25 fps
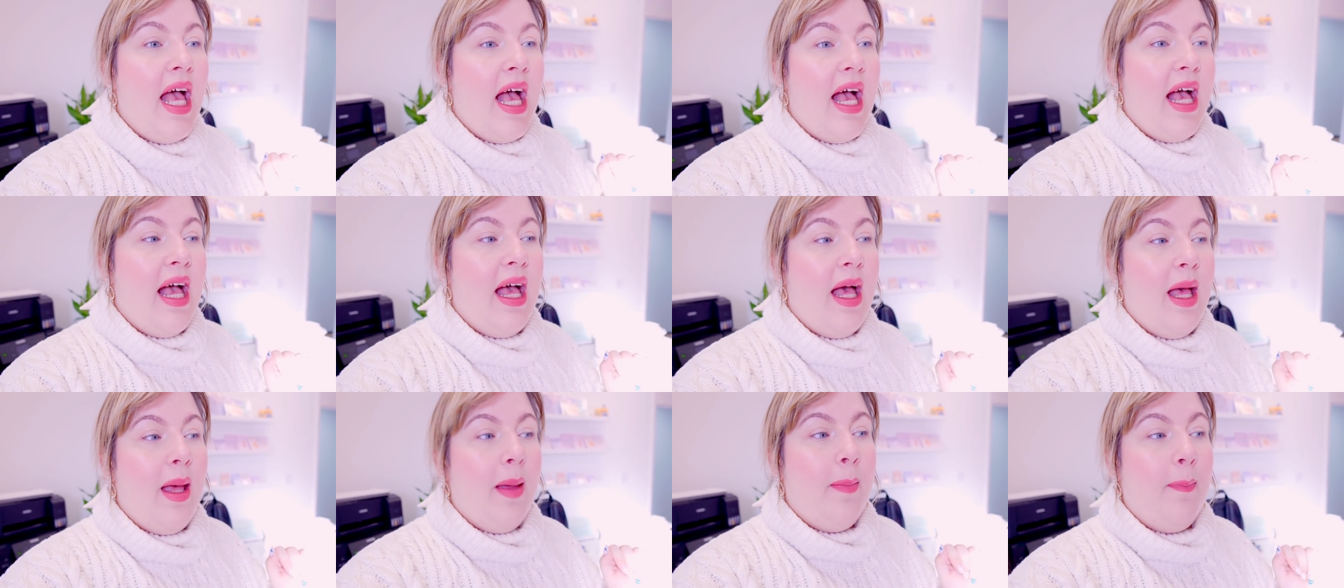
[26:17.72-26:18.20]

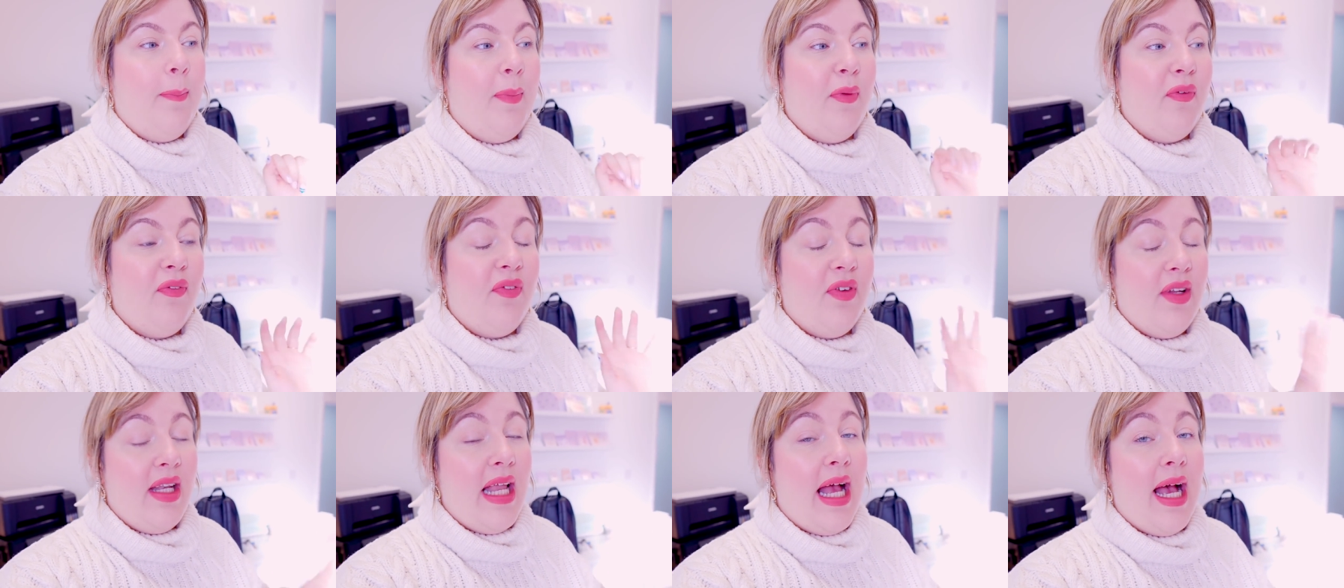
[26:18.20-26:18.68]
Uh,
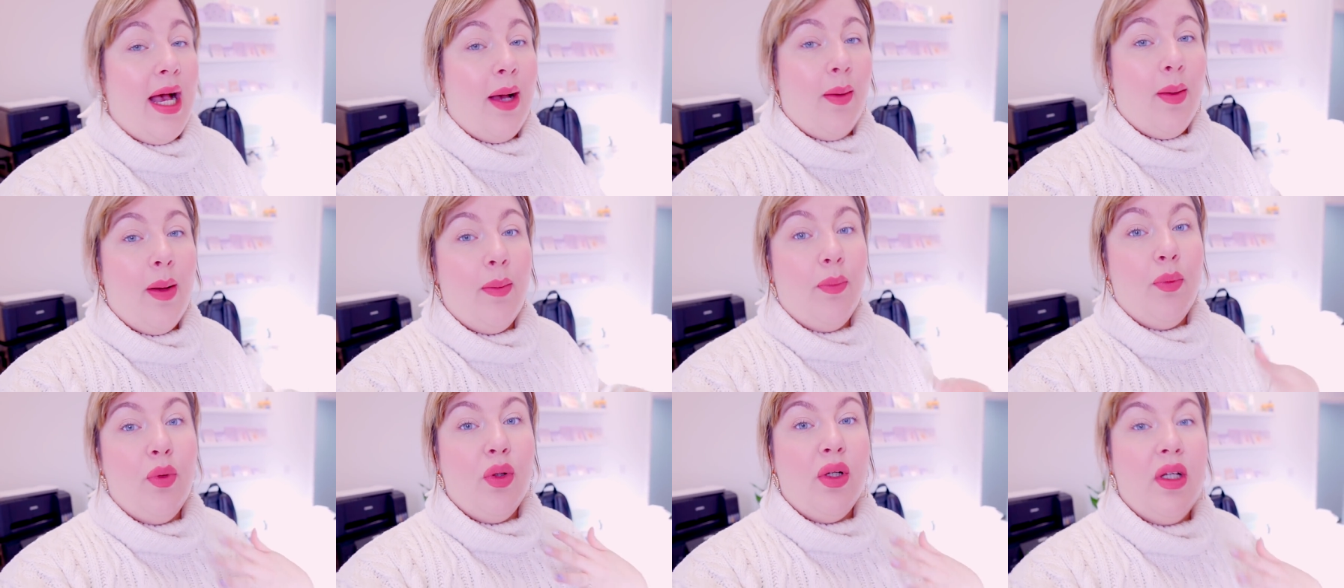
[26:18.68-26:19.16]
but for
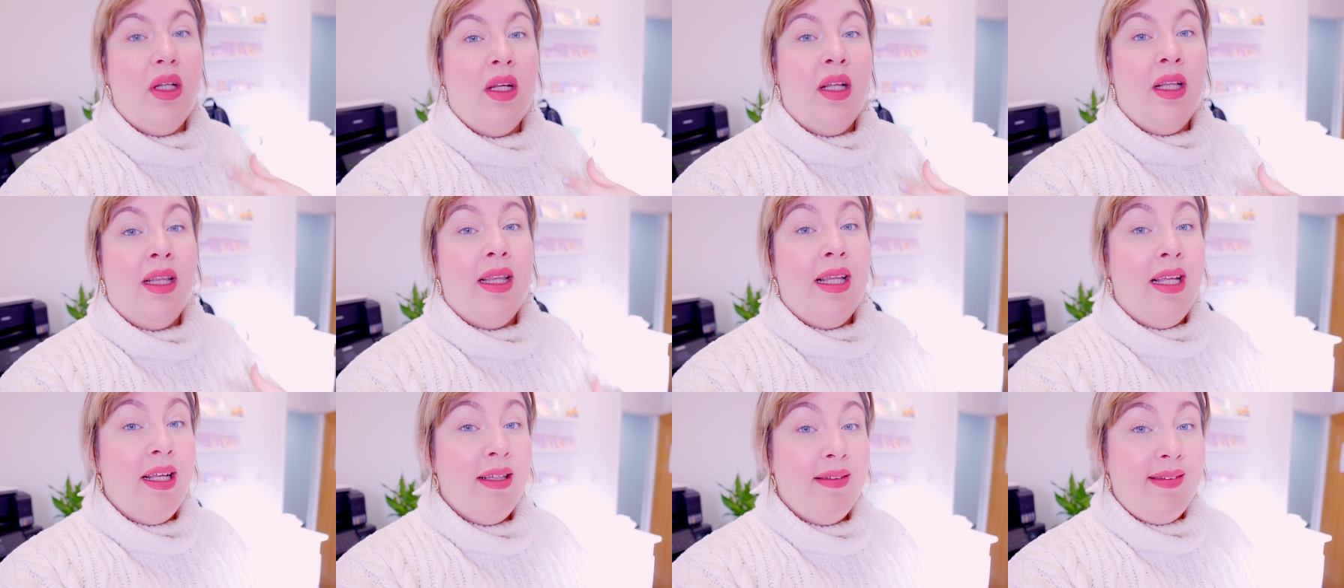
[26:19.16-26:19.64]
now, I'm going to
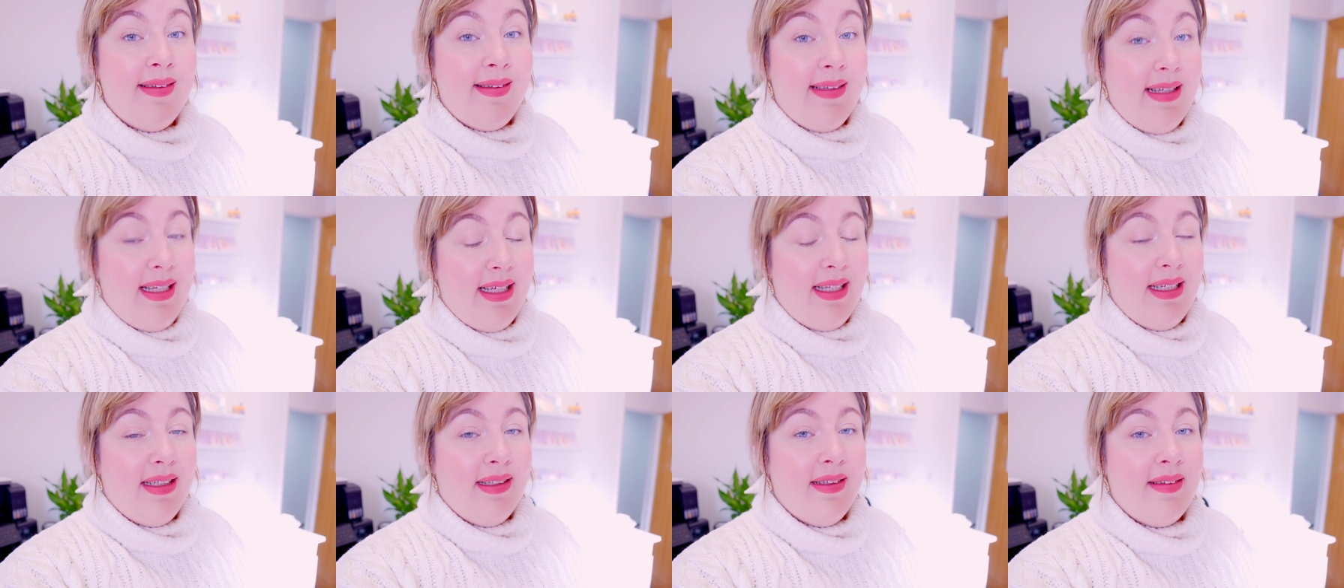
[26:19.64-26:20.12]
list
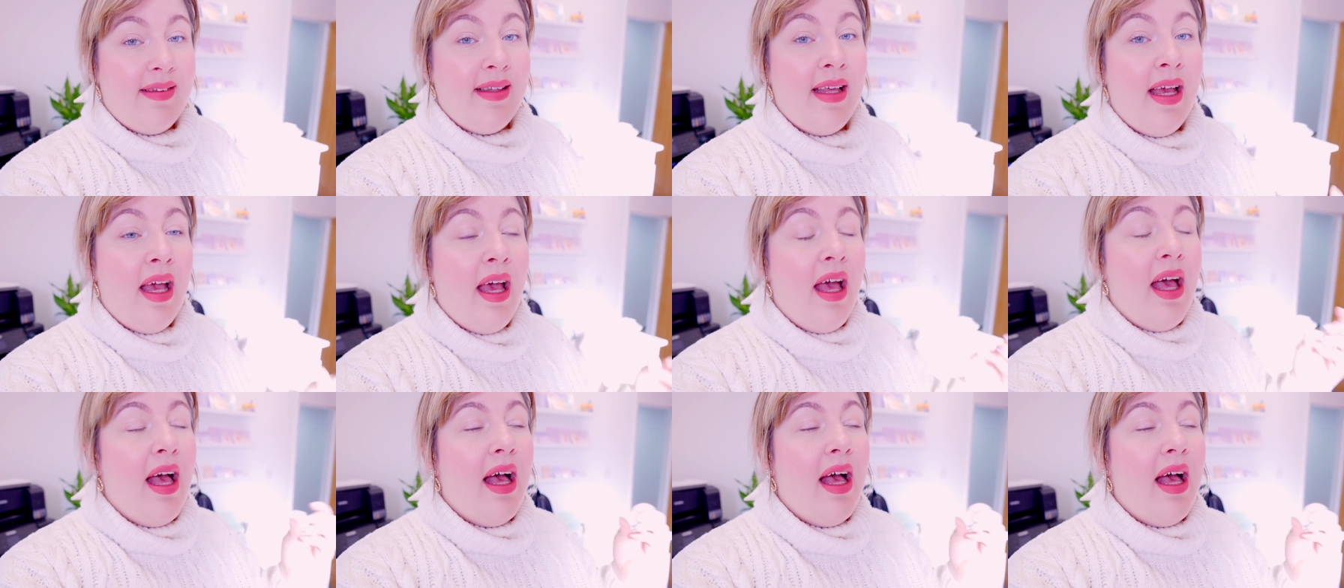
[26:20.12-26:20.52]
these